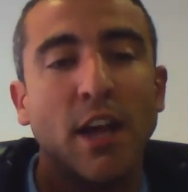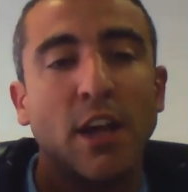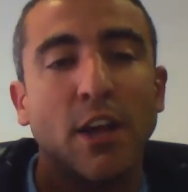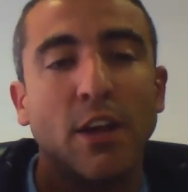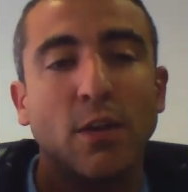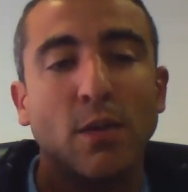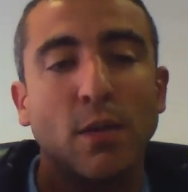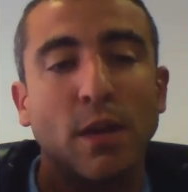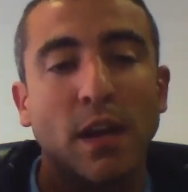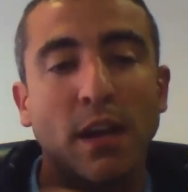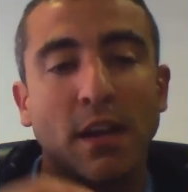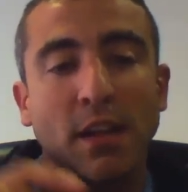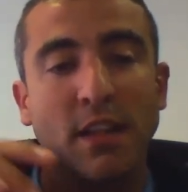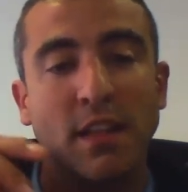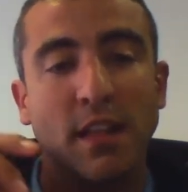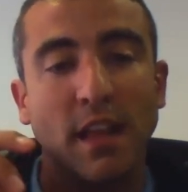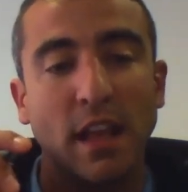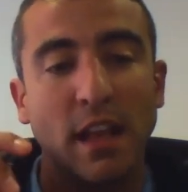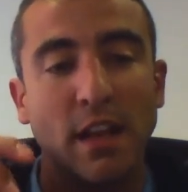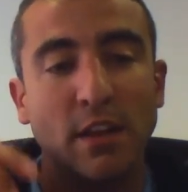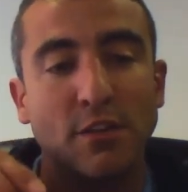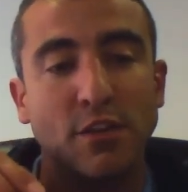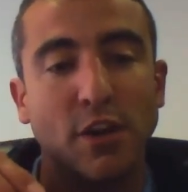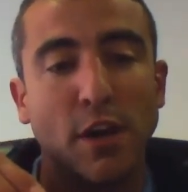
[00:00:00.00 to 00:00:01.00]
You can
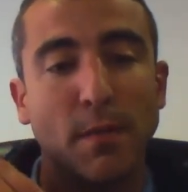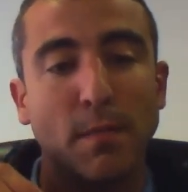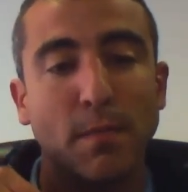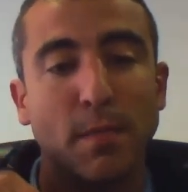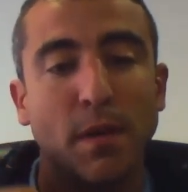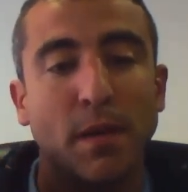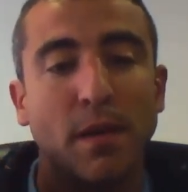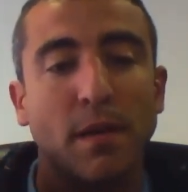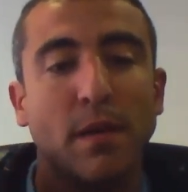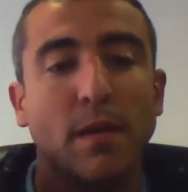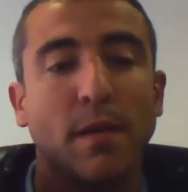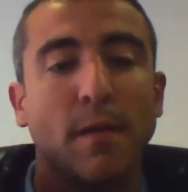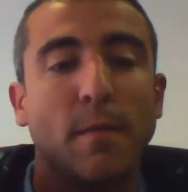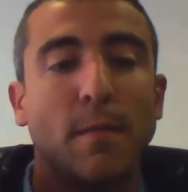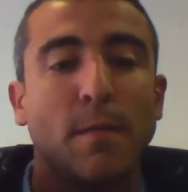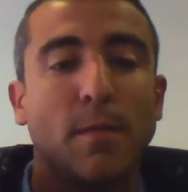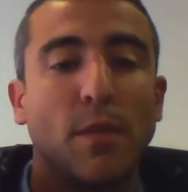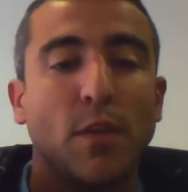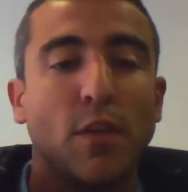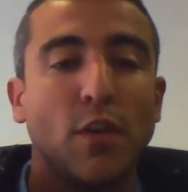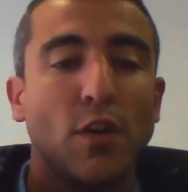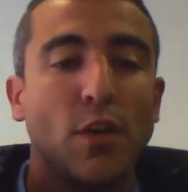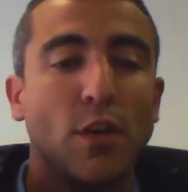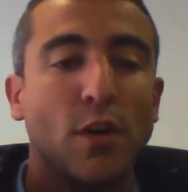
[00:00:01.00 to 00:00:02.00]
still drop
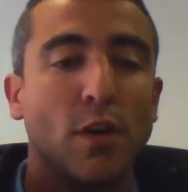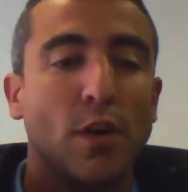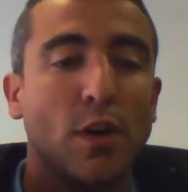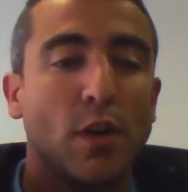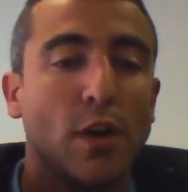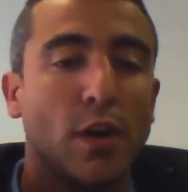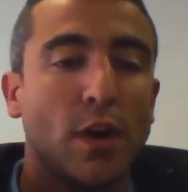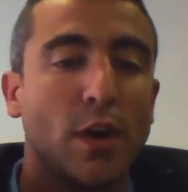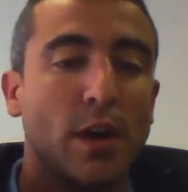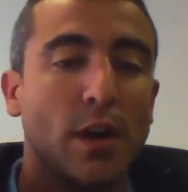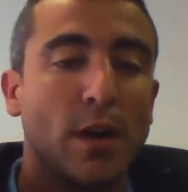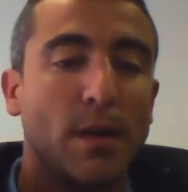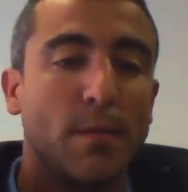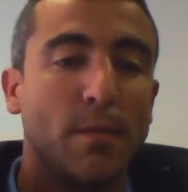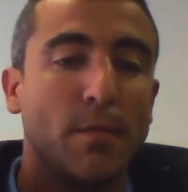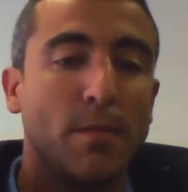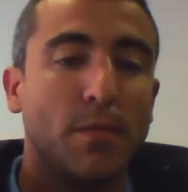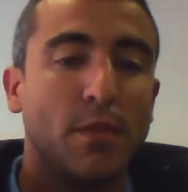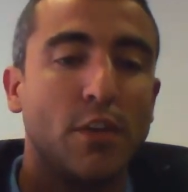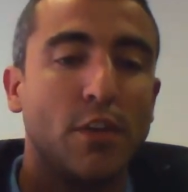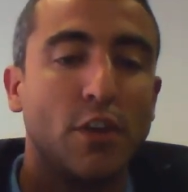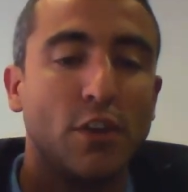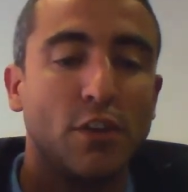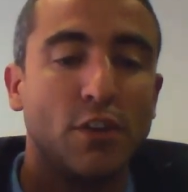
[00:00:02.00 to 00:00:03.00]
your
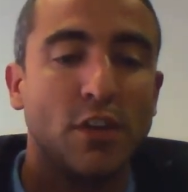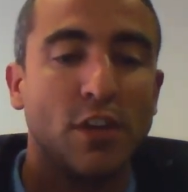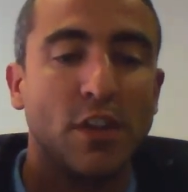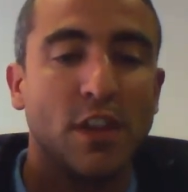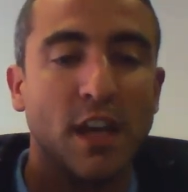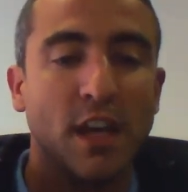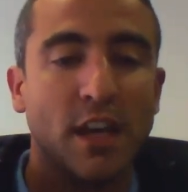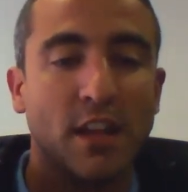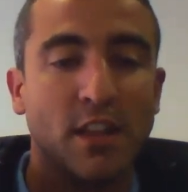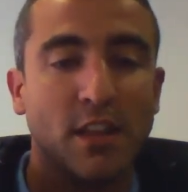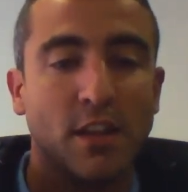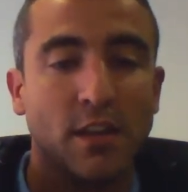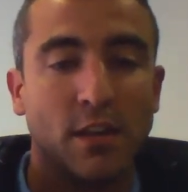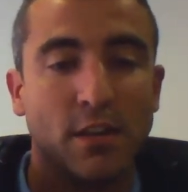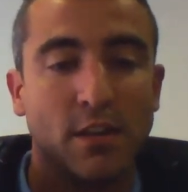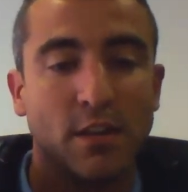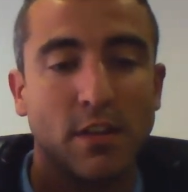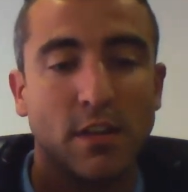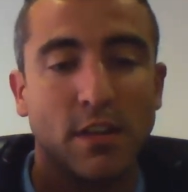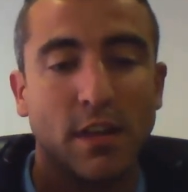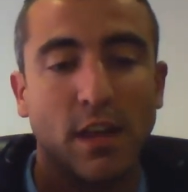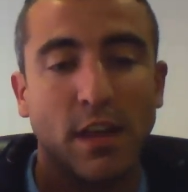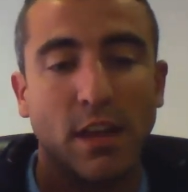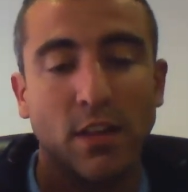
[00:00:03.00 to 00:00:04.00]

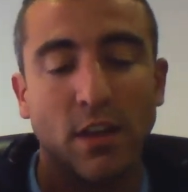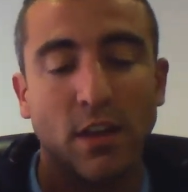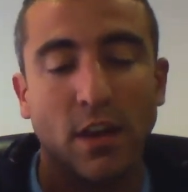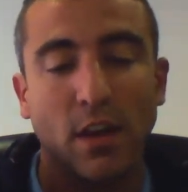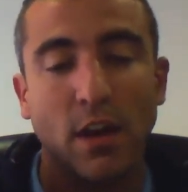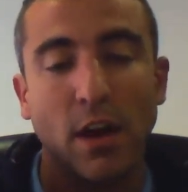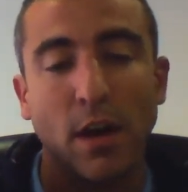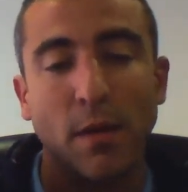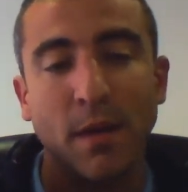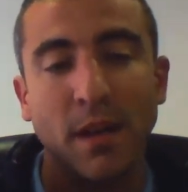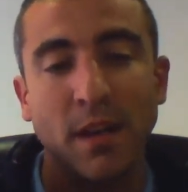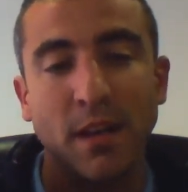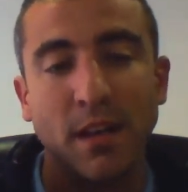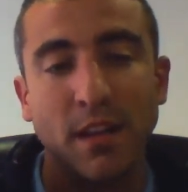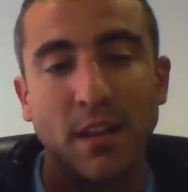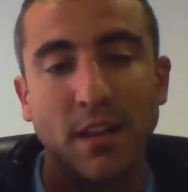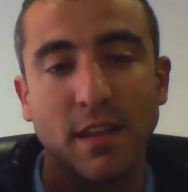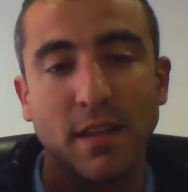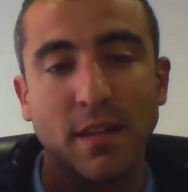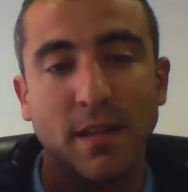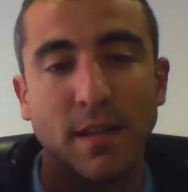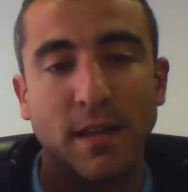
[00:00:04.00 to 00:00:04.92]
suggestions in the comments,